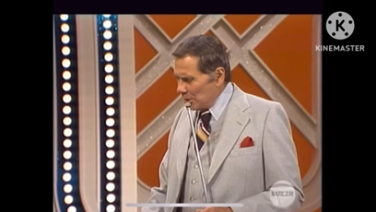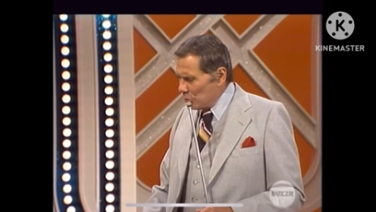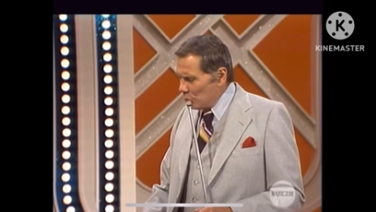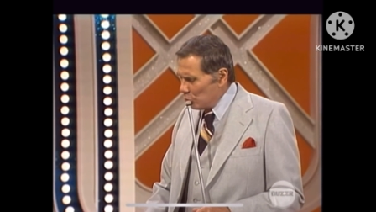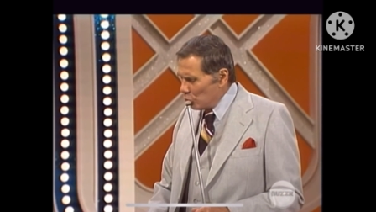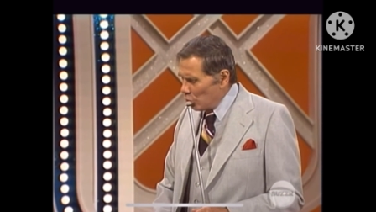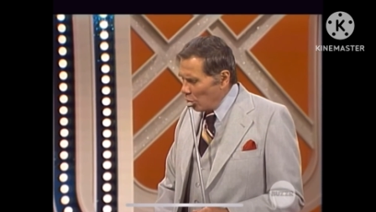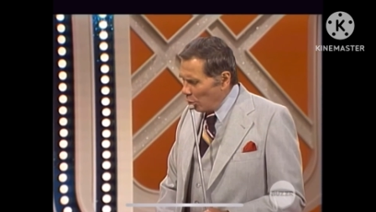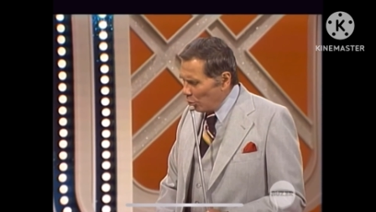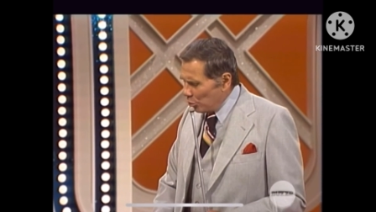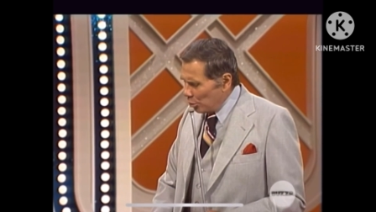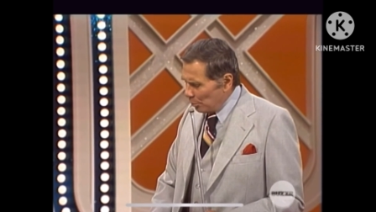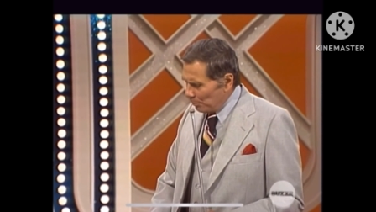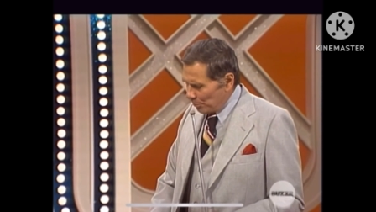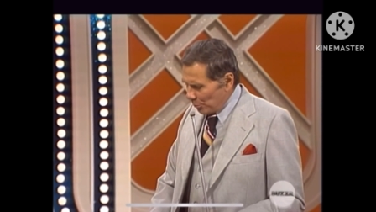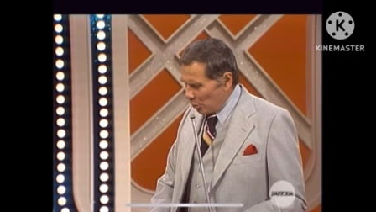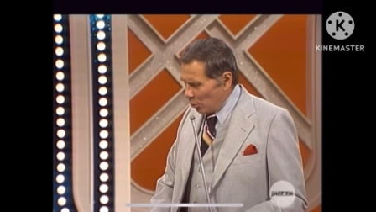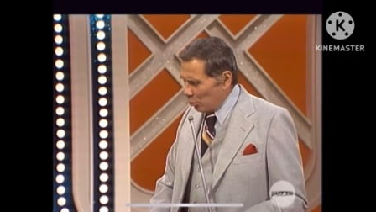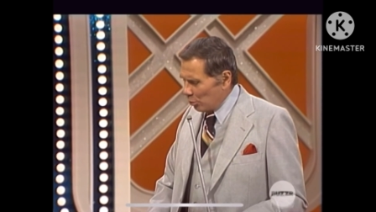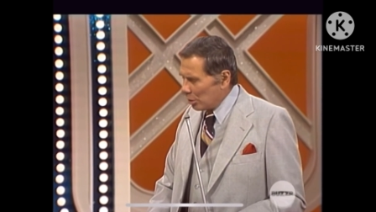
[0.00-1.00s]
You know you're
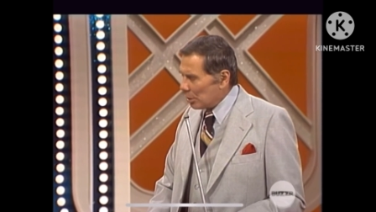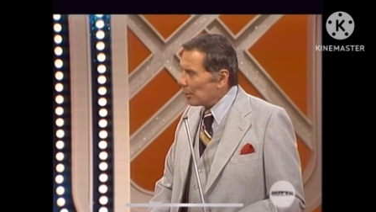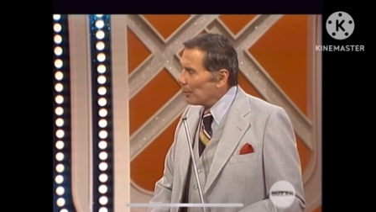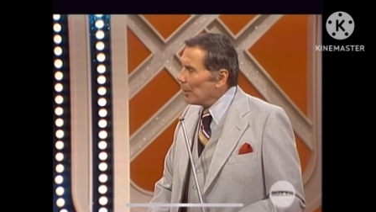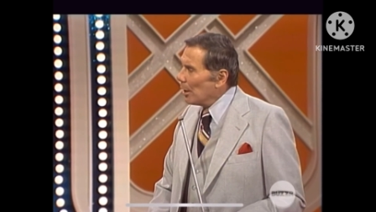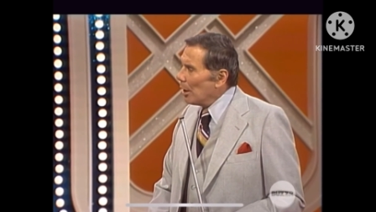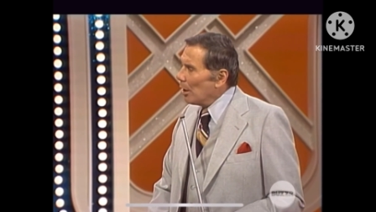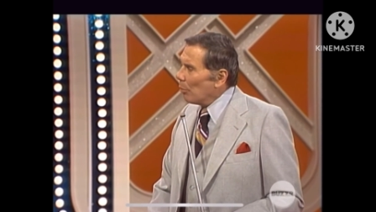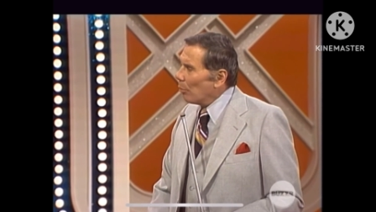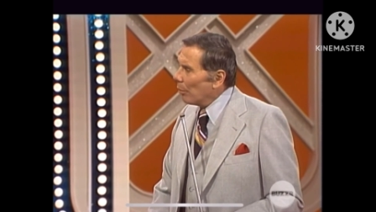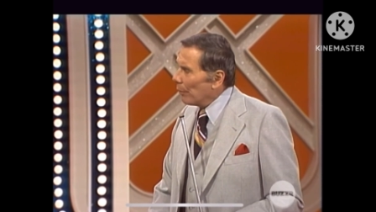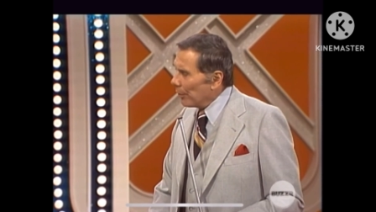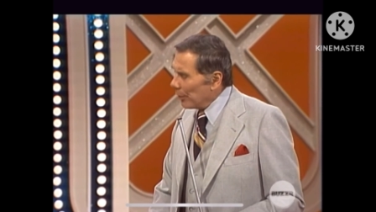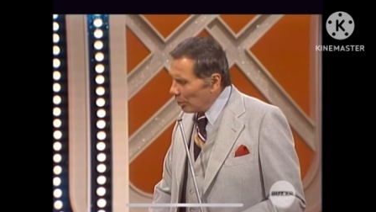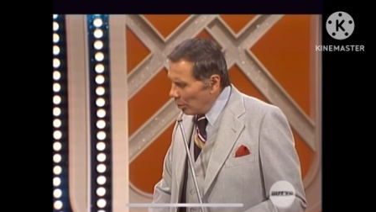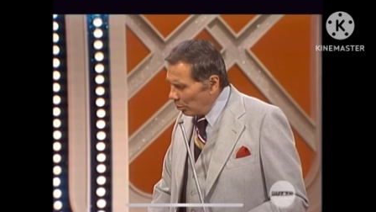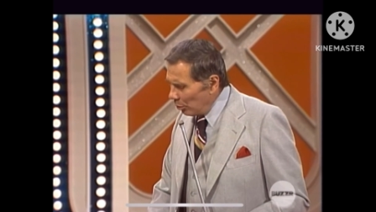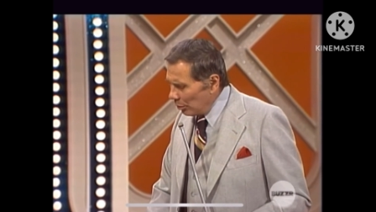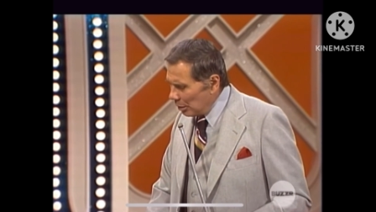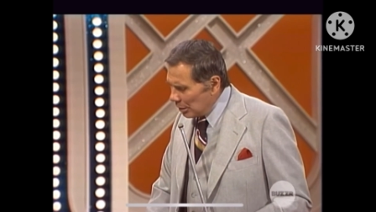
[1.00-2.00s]
broke when the
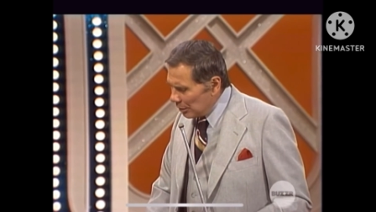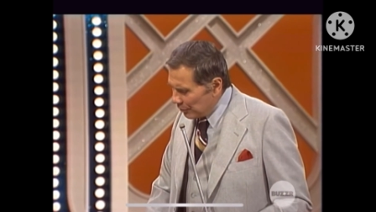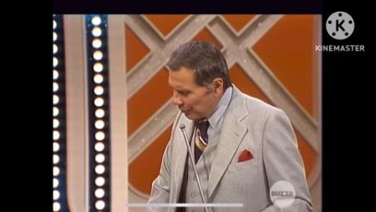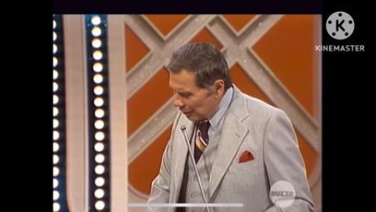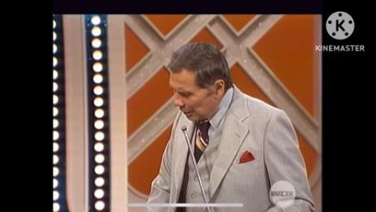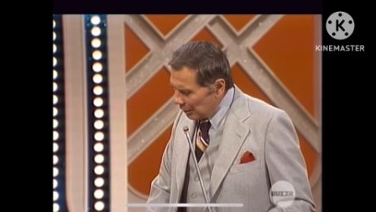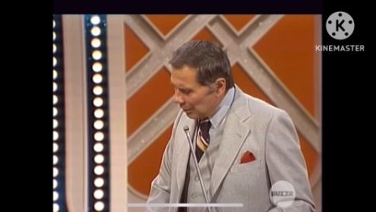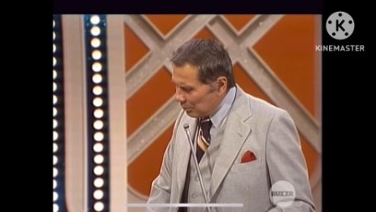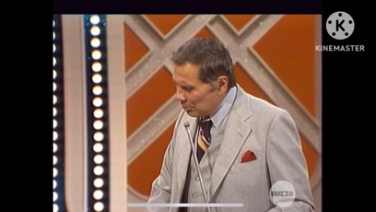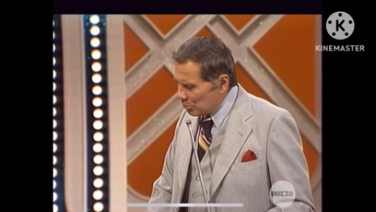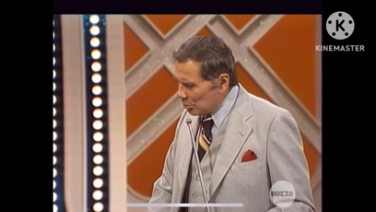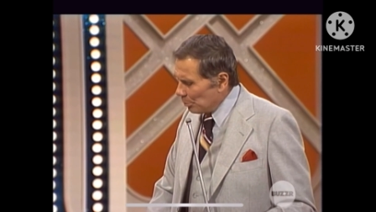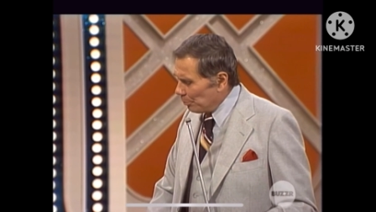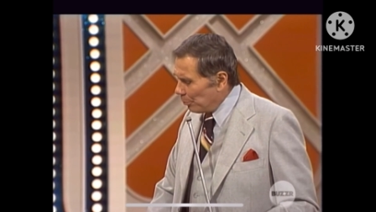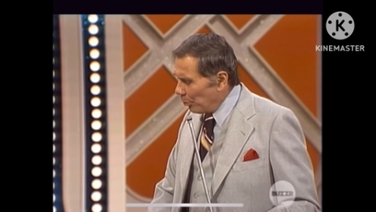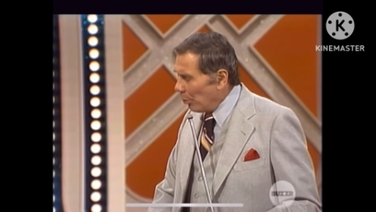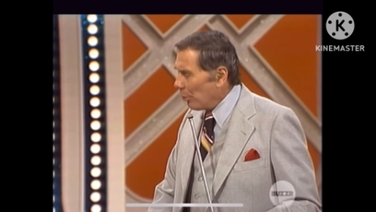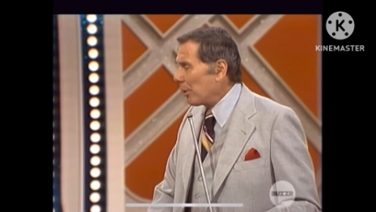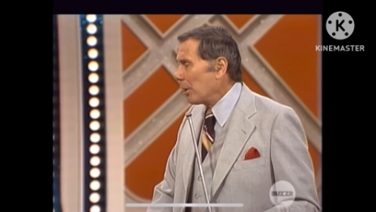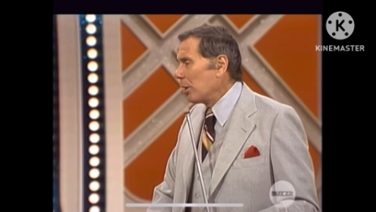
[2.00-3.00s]
only thing
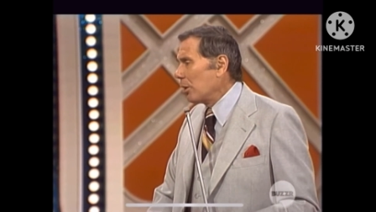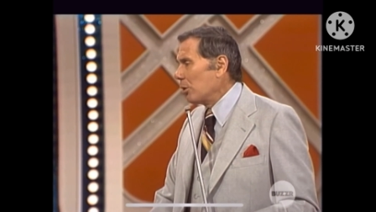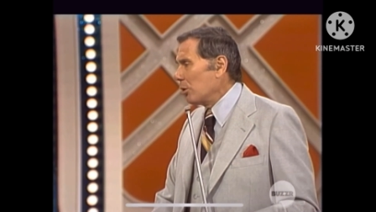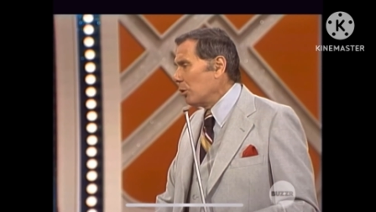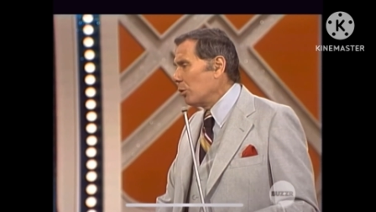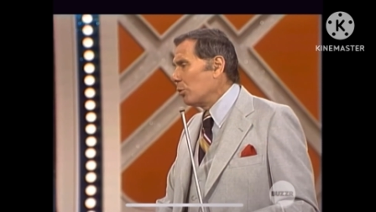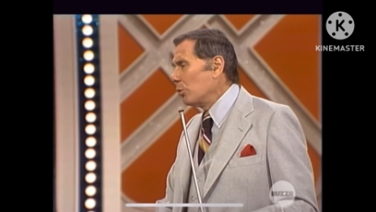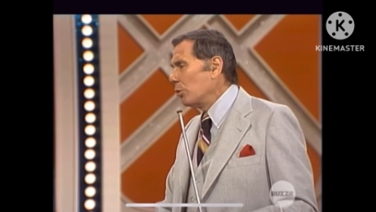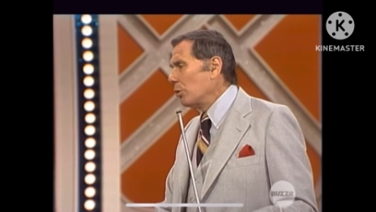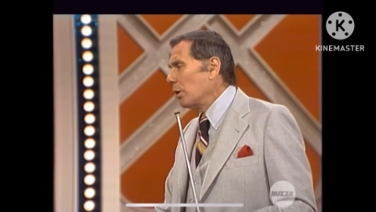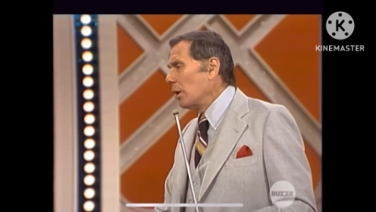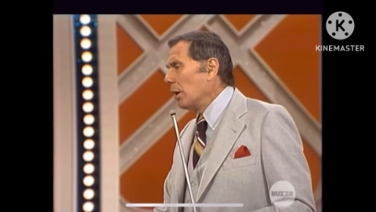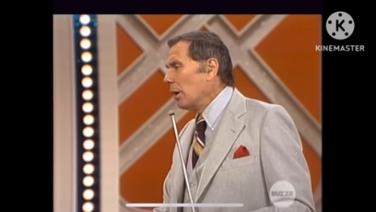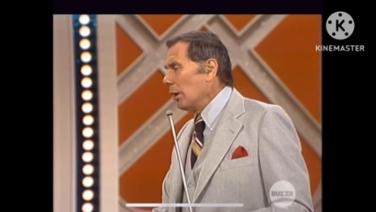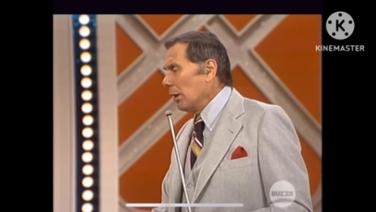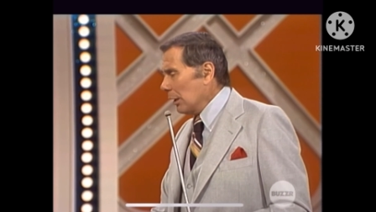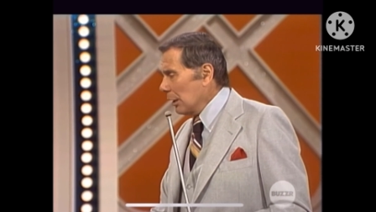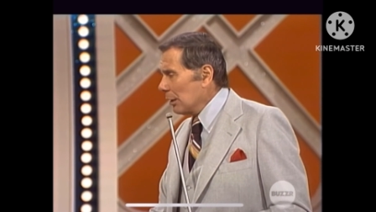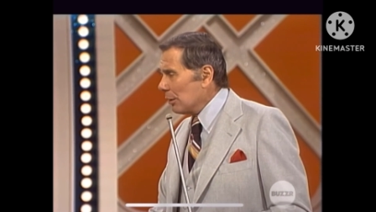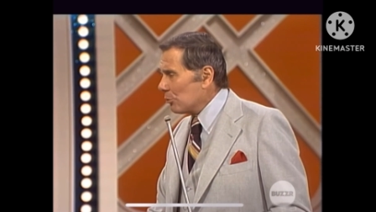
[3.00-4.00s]
supporting you
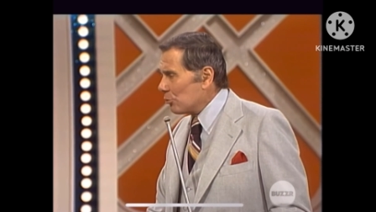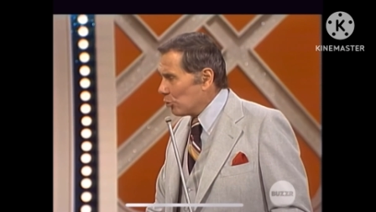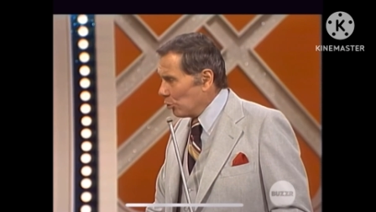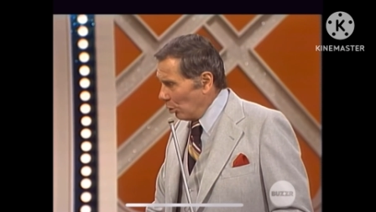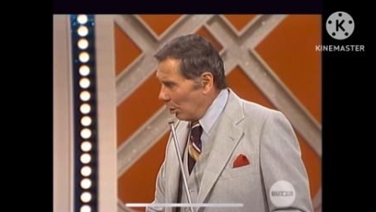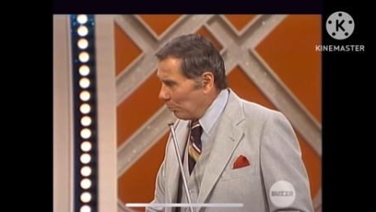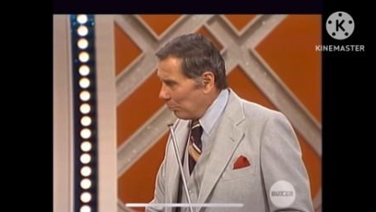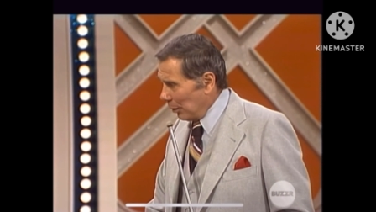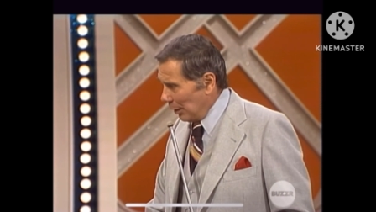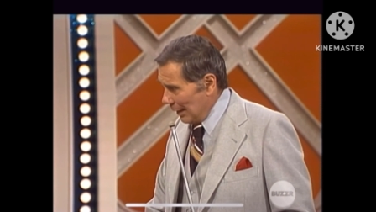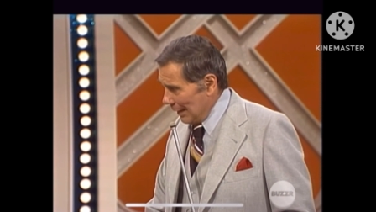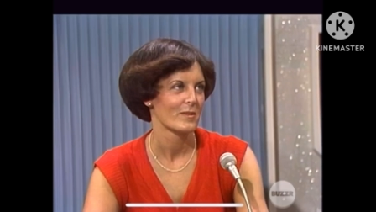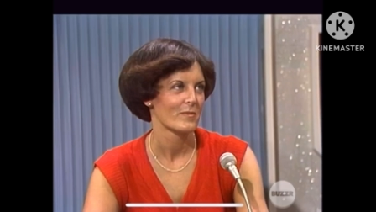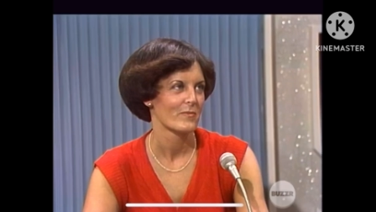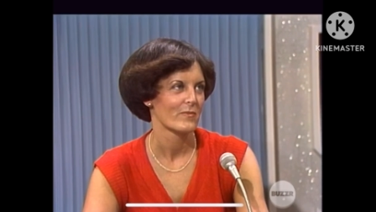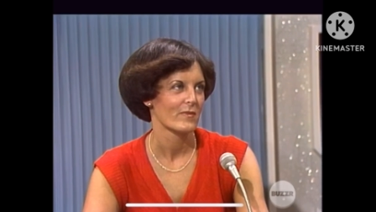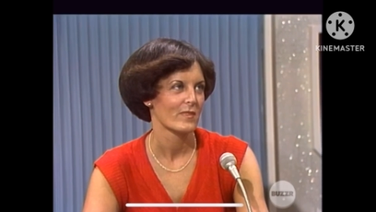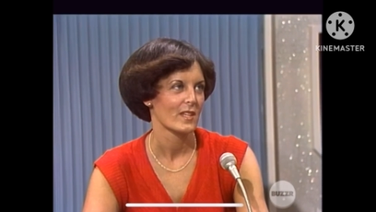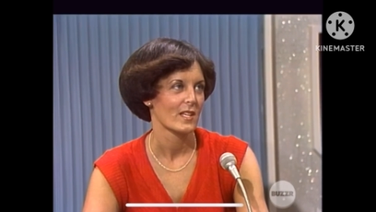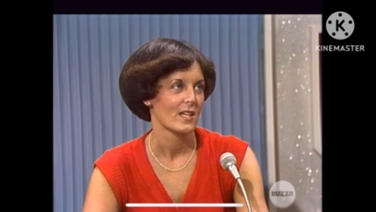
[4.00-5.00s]
is your
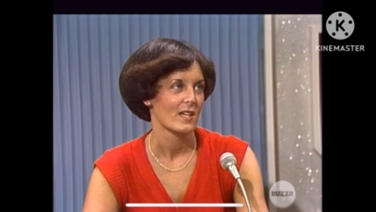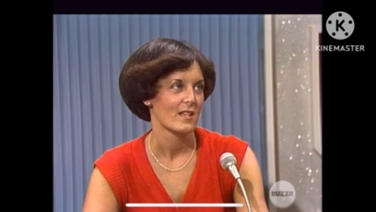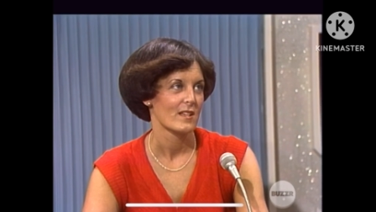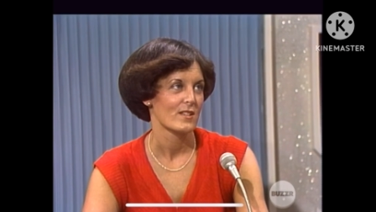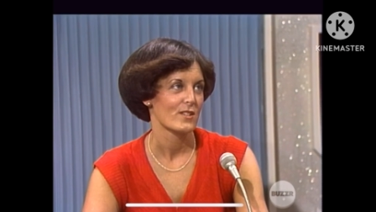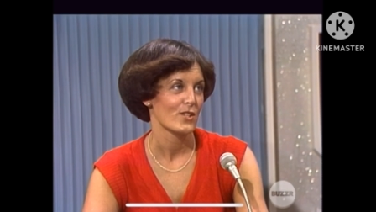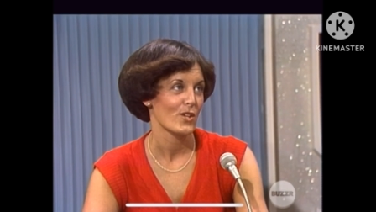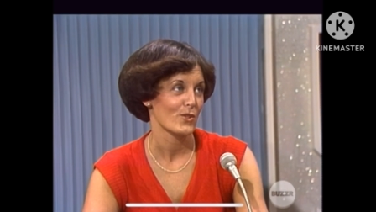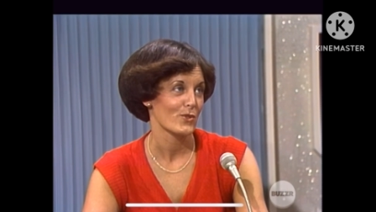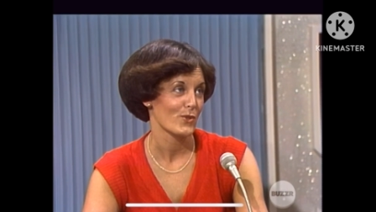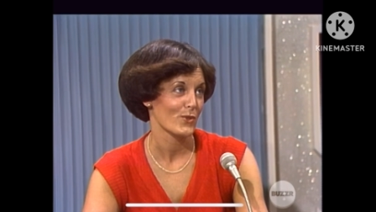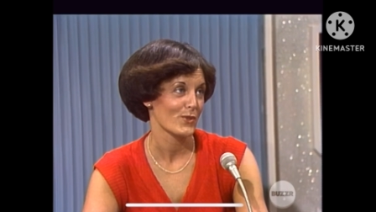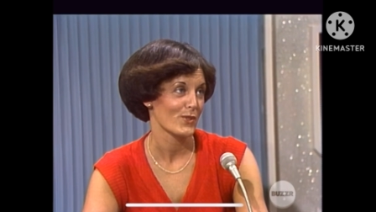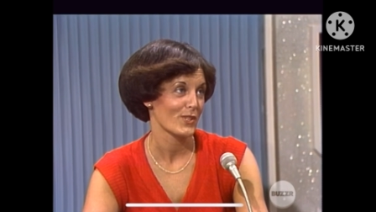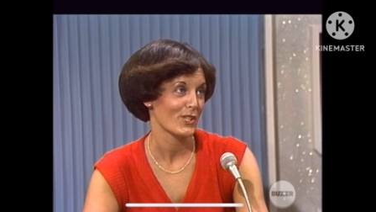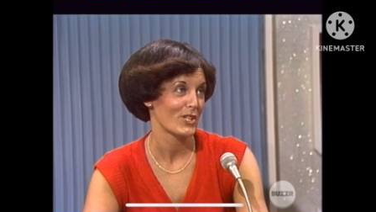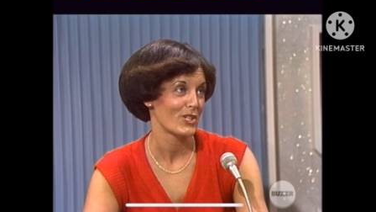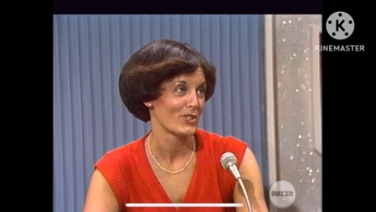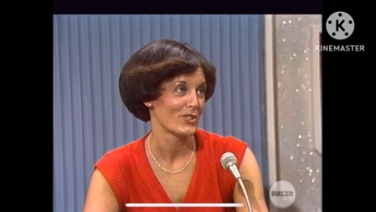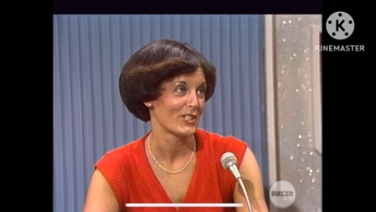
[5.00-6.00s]
blank. Social
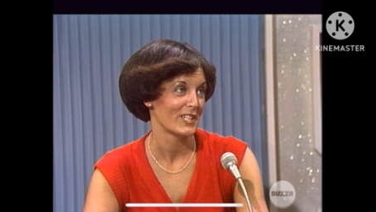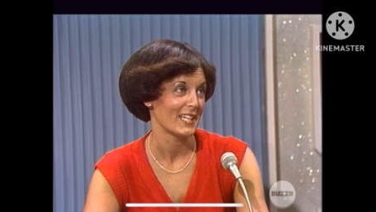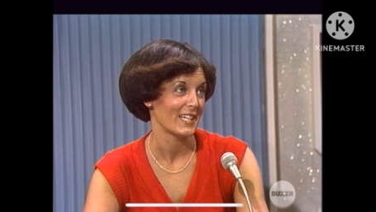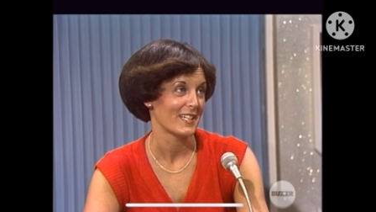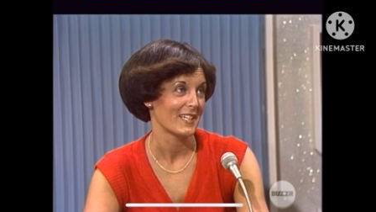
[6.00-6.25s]
Security.